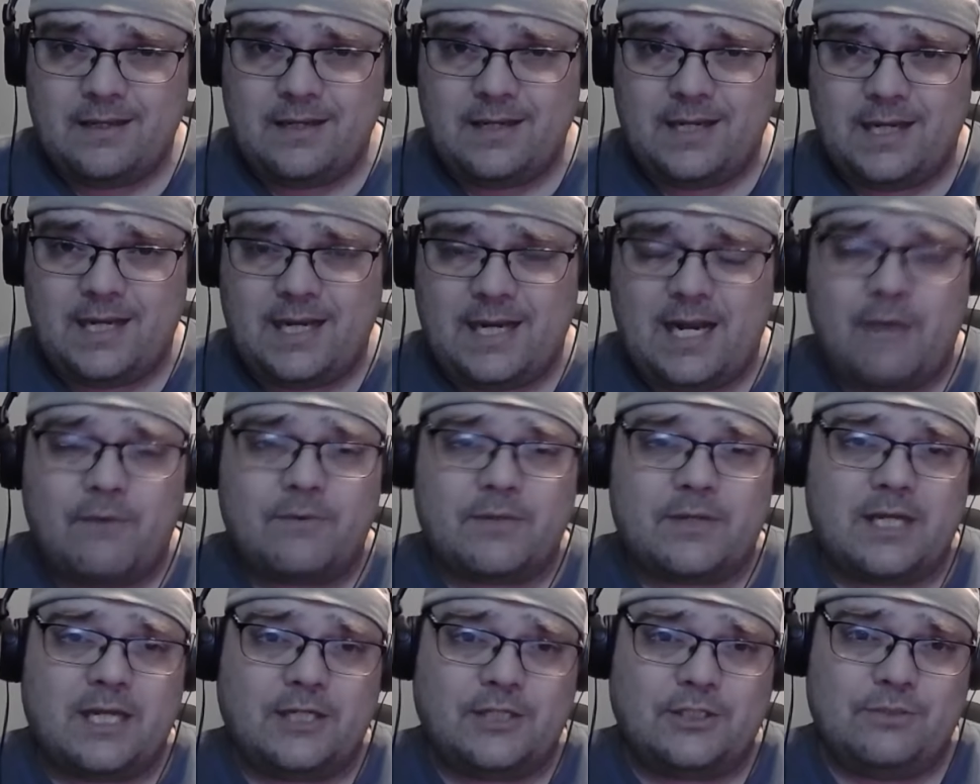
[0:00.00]
And I will
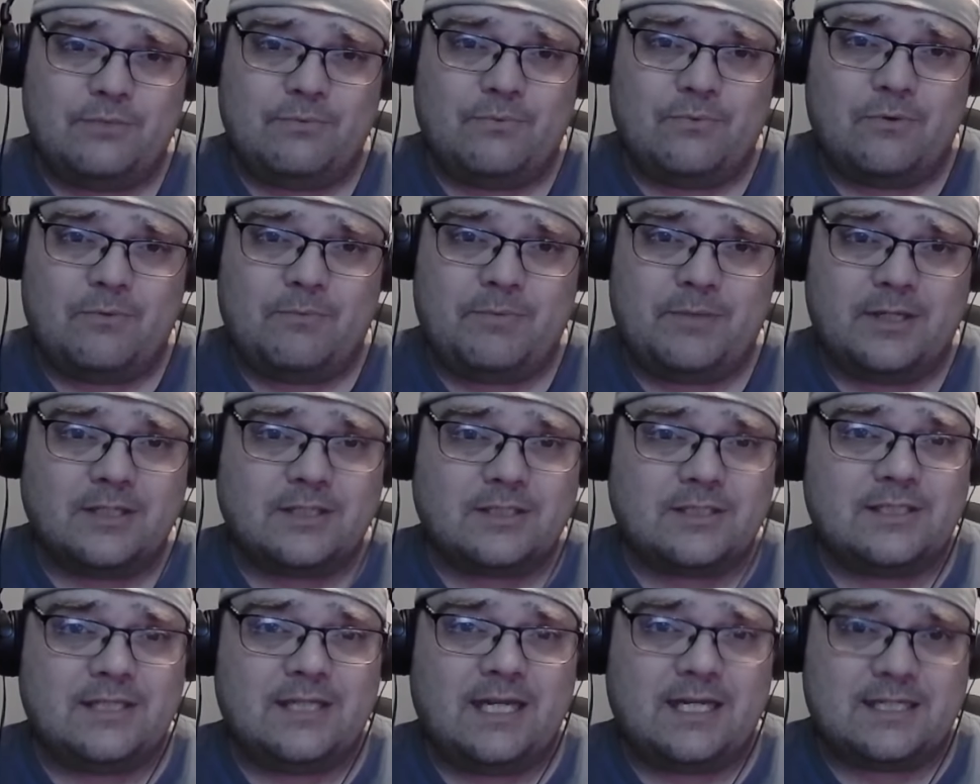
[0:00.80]
catch you,
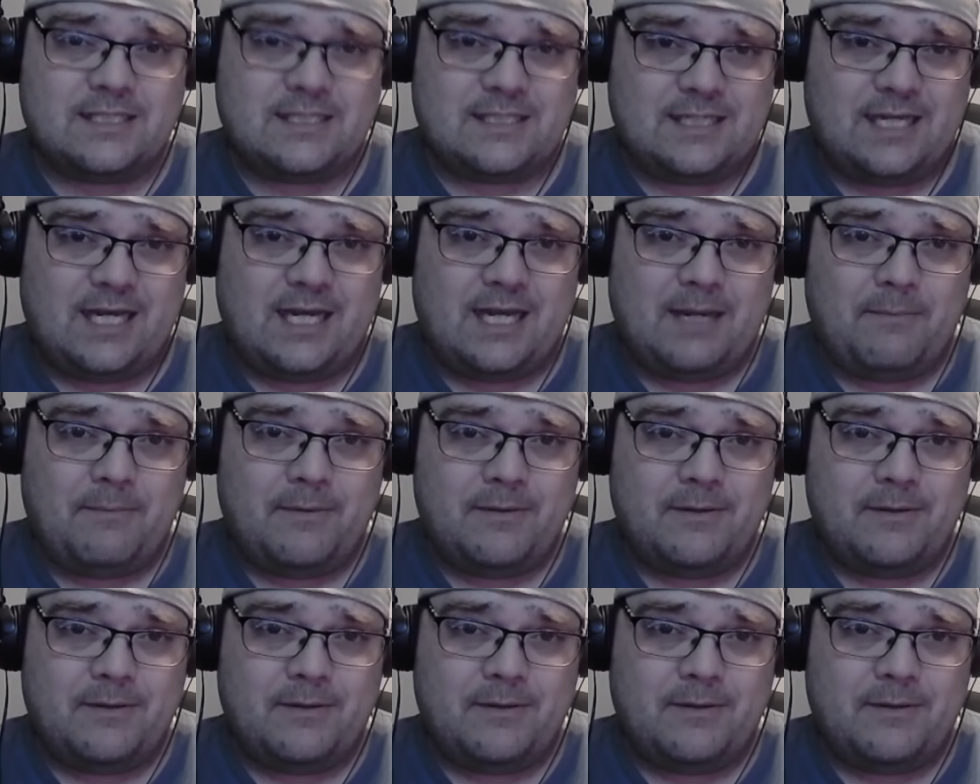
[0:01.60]
Warpugs, next time.